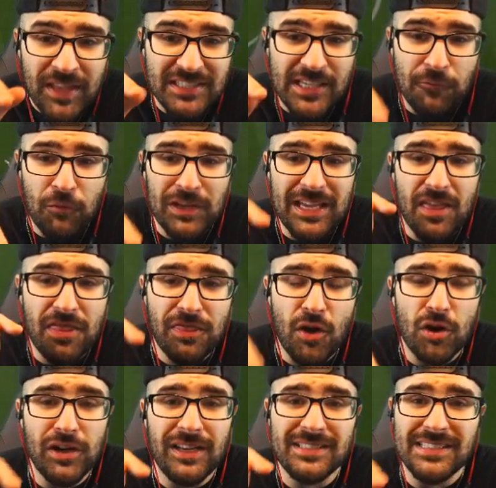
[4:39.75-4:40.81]
is if we get
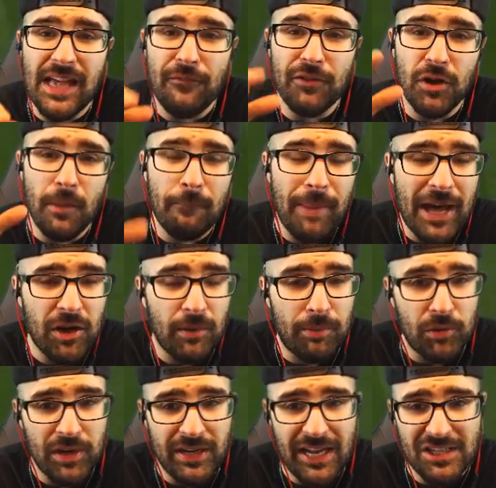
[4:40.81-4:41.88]
thirty-seven or better,
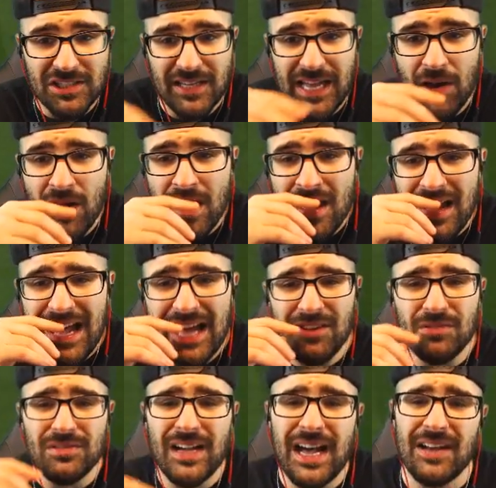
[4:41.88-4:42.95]
Booyah Nation. Now, I
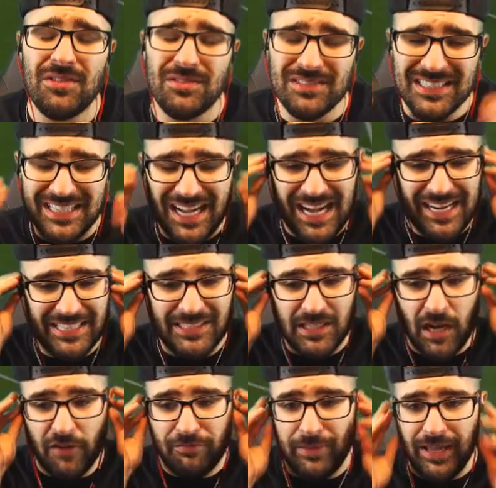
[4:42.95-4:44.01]
don't, I don't, ah, that's
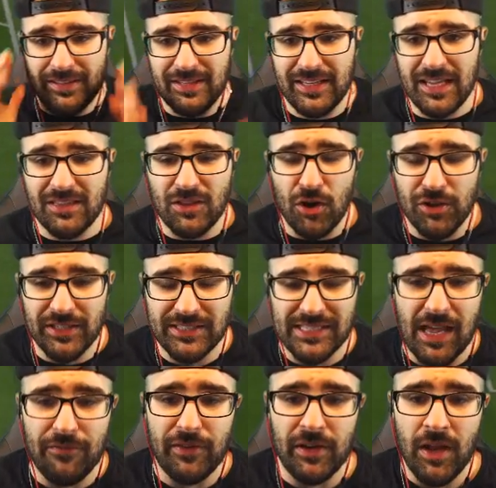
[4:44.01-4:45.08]
tough, man. To get
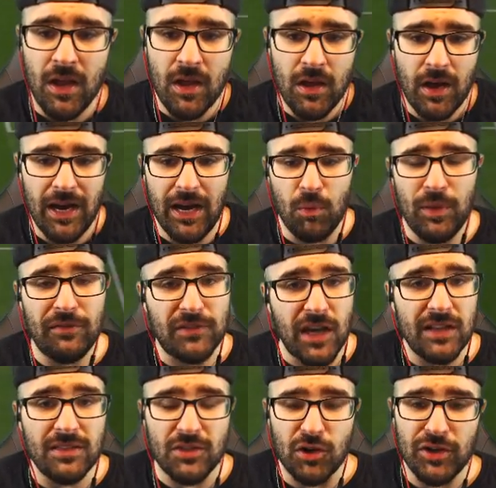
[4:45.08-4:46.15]
thirty-seven, uh, we've
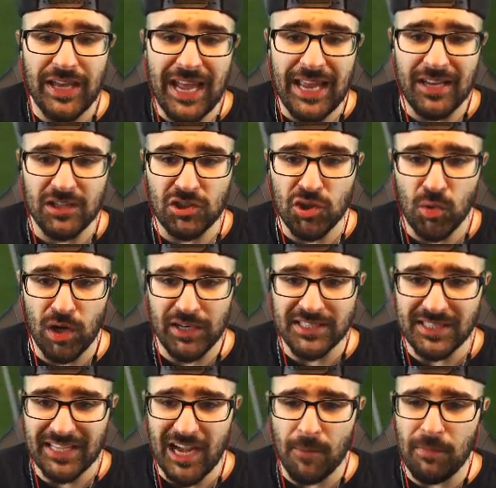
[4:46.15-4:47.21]
done thirty-eight and two on
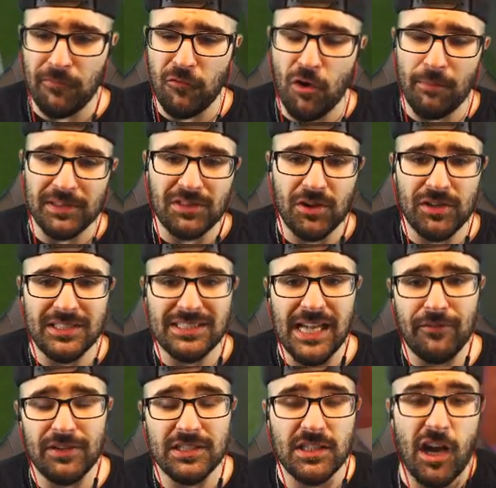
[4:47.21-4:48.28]
this account before, but
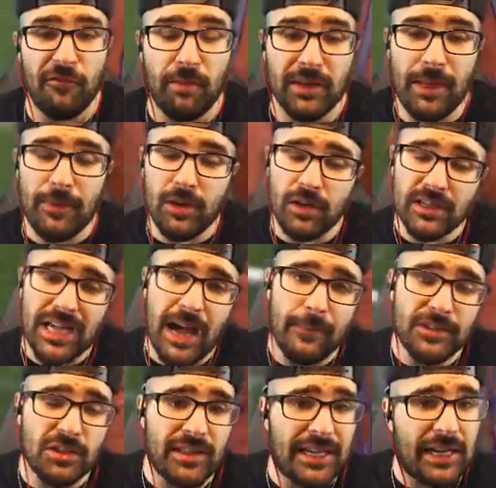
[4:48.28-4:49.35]
thirty-seven is tough. But let me know in the
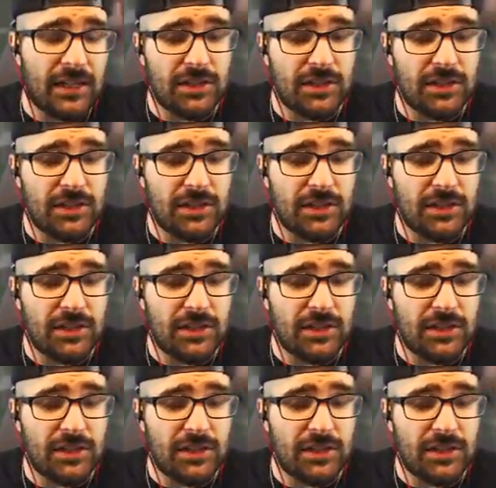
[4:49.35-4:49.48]
comments. You think I